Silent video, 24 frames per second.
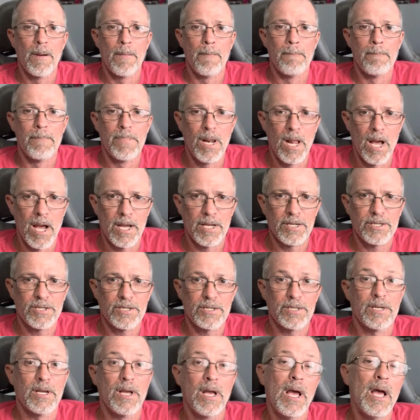
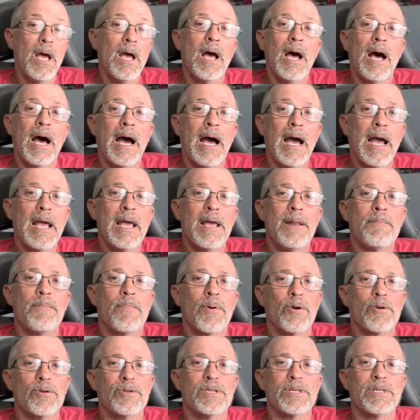Plus, I had
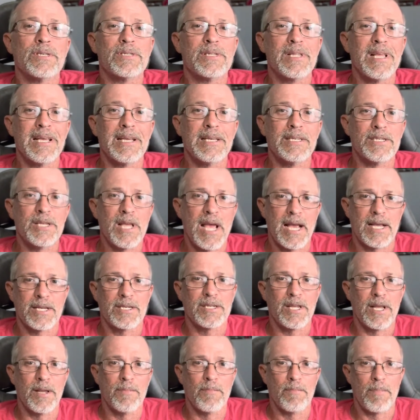purchased the exact
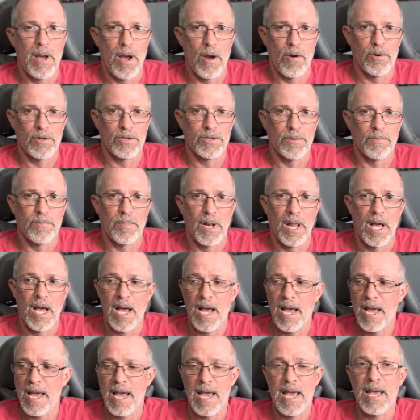same power
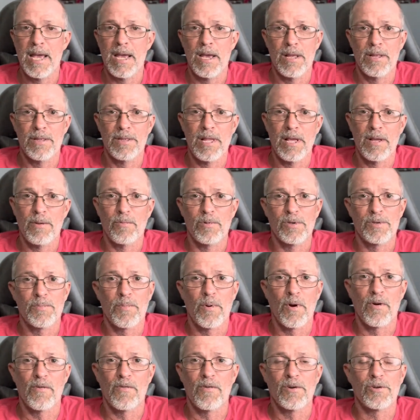supply, and that was part of our